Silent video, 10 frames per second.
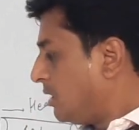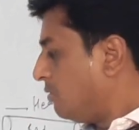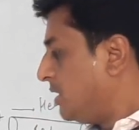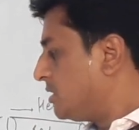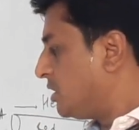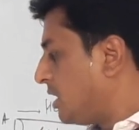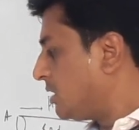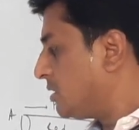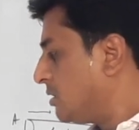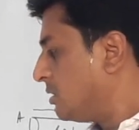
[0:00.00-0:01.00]
unit
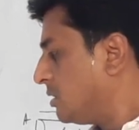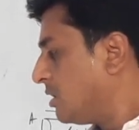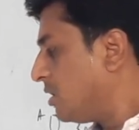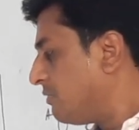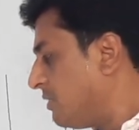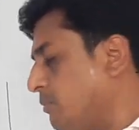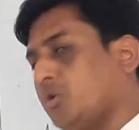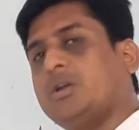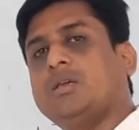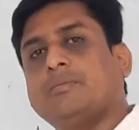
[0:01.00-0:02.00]
charge of a
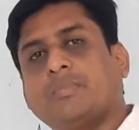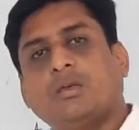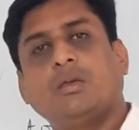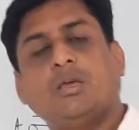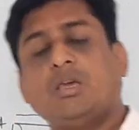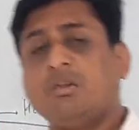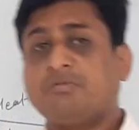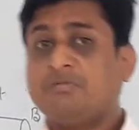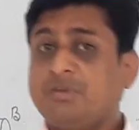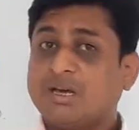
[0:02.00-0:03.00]
body.
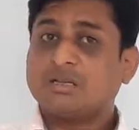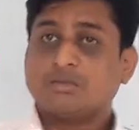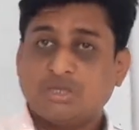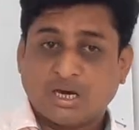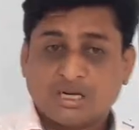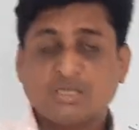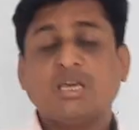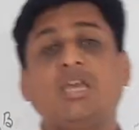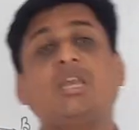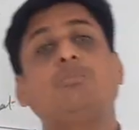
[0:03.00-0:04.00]
If we are
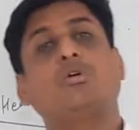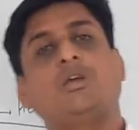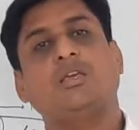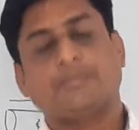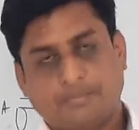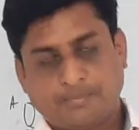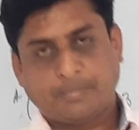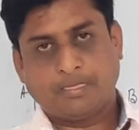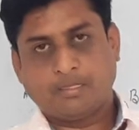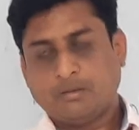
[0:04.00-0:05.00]
charging any body,
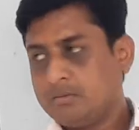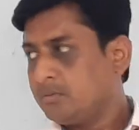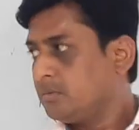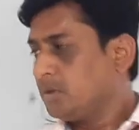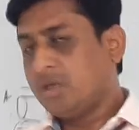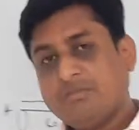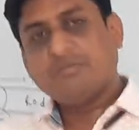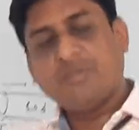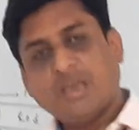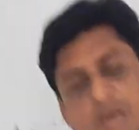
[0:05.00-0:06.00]

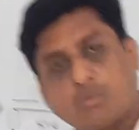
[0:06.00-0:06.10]
if we are